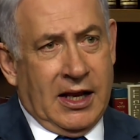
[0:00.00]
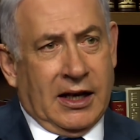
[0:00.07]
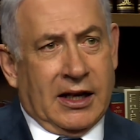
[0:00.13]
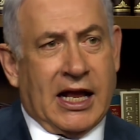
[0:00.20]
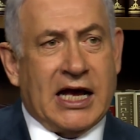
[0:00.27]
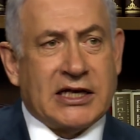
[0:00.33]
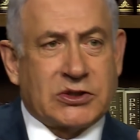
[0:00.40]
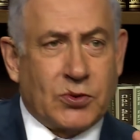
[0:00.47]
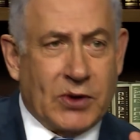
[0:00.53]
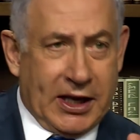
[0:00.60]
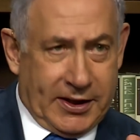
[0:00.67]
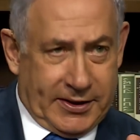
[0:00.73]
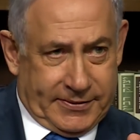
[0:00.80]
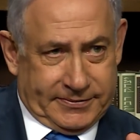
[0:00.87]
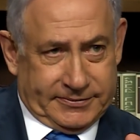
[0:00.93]
last
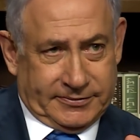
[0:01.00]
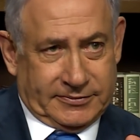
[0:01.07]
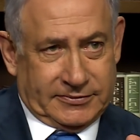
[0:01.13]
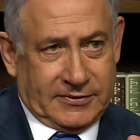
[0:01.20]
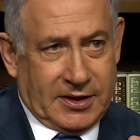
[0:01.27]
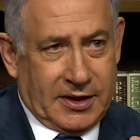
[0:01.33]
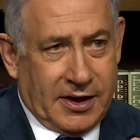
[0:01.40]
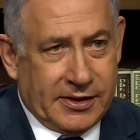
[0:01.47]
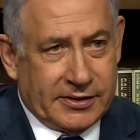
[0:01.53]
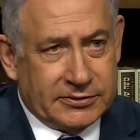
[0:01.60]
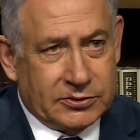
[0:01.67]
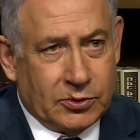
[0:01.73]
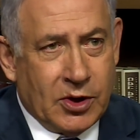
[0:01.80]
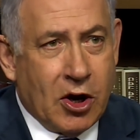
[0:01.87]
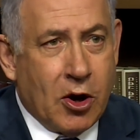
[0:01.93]
week,
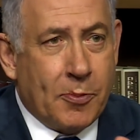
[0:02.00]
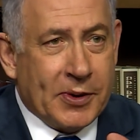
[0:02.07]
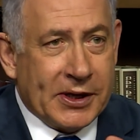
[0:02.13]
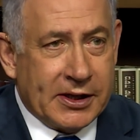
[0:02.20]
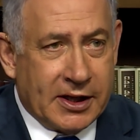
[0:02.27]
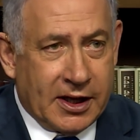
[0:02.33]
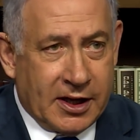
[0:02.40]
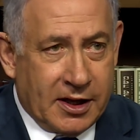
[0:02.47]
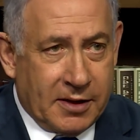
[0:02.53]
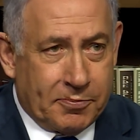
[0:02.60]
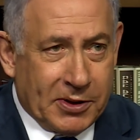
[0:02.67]
we opened the